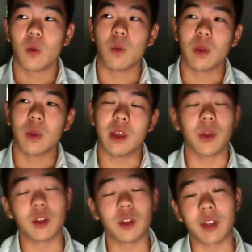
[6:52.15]
he
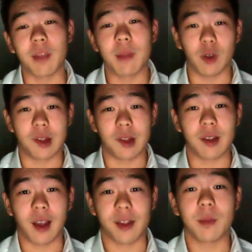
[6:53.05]
wanted to take me to his
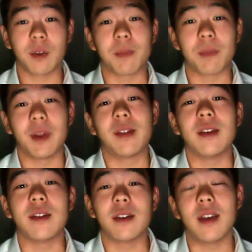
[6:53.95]
customer's place.
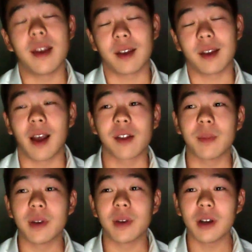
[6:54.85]
He has a
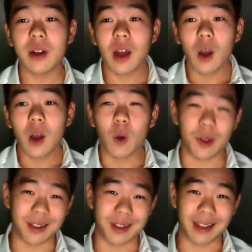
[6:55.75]
customer who
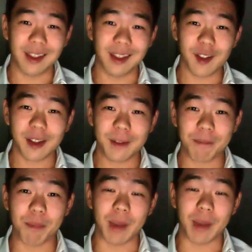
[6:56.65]
is a dentist
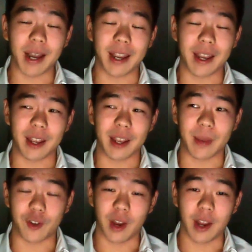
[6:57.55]
by
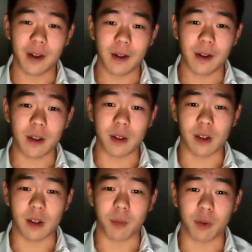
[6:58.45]
trade. His
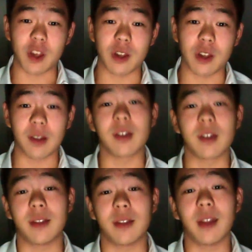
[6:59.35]
profession is he's
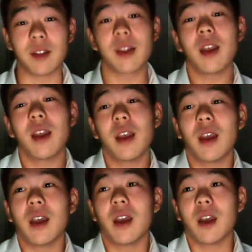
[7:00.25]
a dentist.
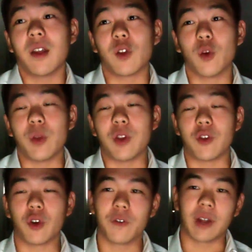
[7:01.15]
And so we
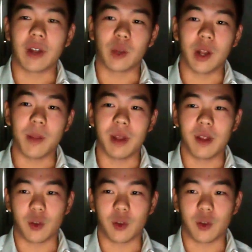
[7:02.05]
drove for like 20 minutes to